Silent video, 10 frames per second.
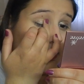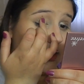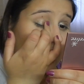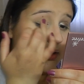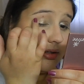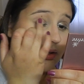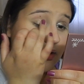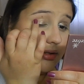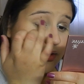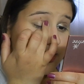And
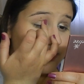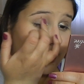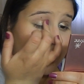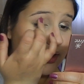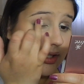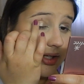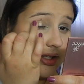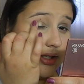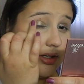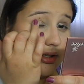just blending it
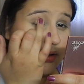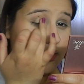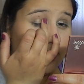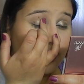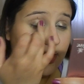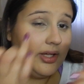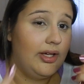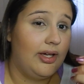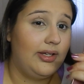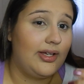in.
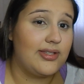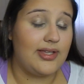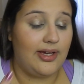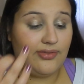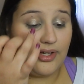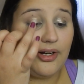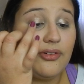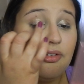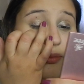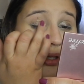And yes, I have a
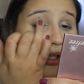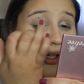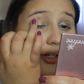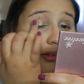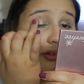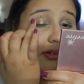Carefree mirror.